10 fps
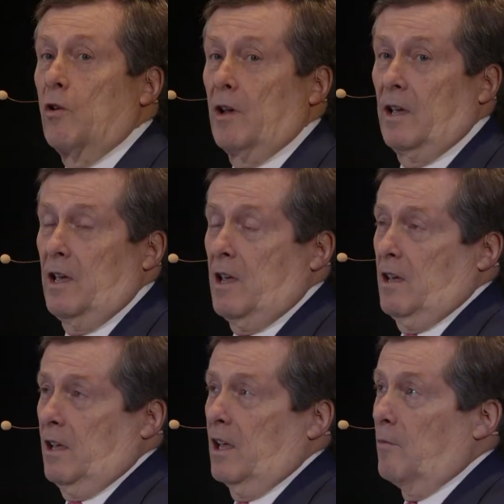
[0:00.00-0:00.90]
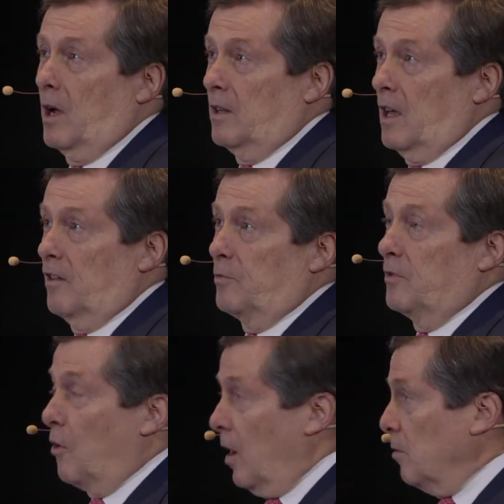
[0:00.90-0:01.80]
joy in my life
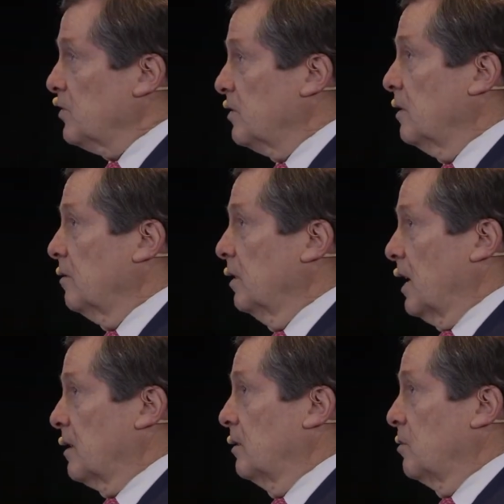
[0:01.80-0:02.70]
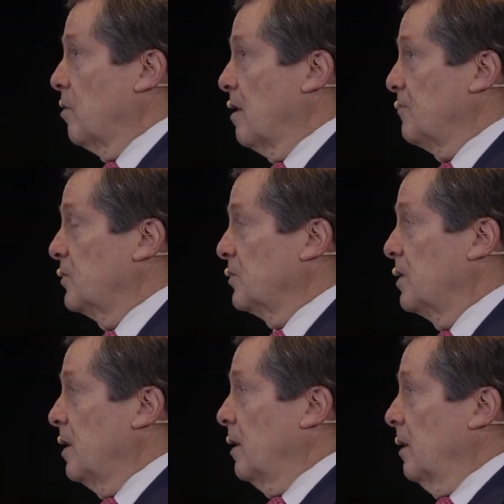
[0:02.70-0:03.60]
before I was elected to
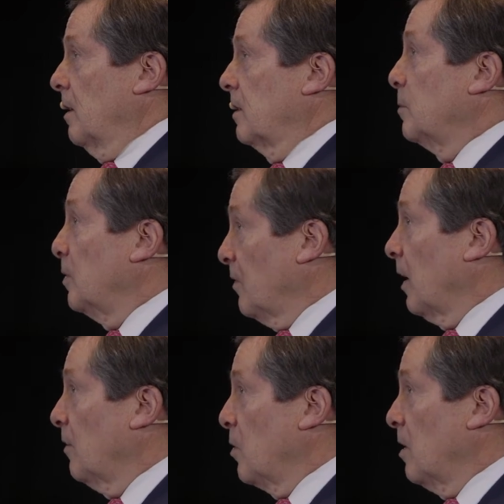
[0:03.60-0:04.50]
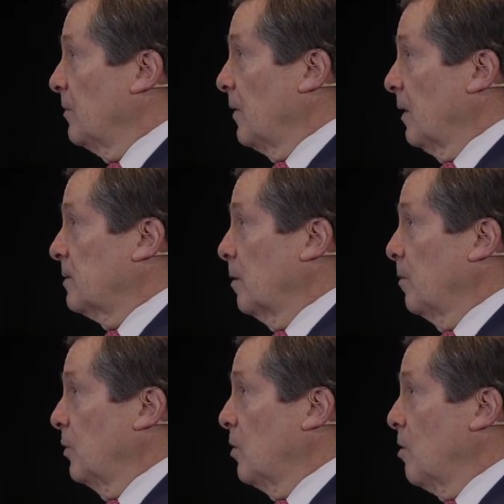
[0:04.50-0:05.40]
office to be very involved, I think as
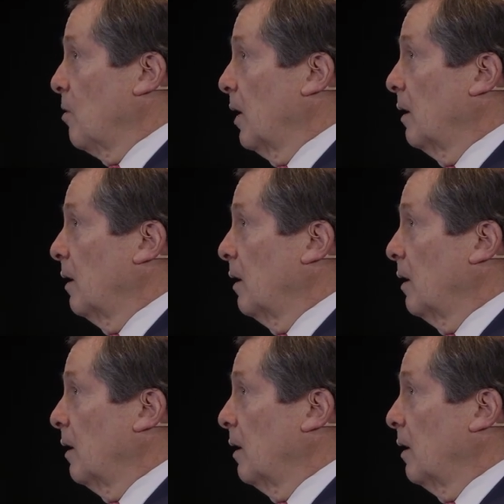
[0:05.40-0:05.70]
some of you know,